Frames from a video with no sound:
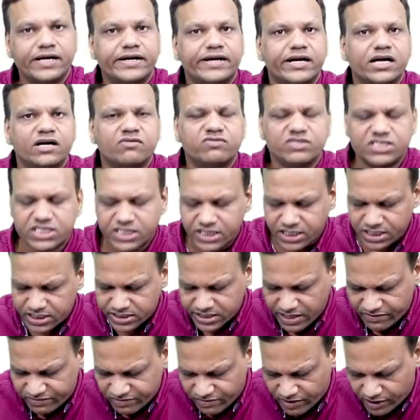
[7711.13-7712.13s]
the drug which
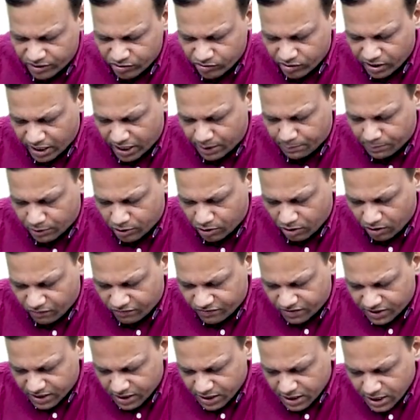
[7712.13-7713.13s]
decrease left ventricular
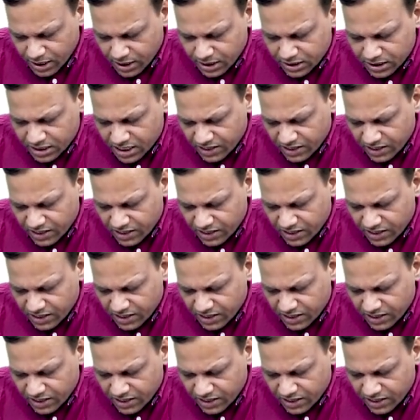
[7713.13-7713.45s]
hypertrophy,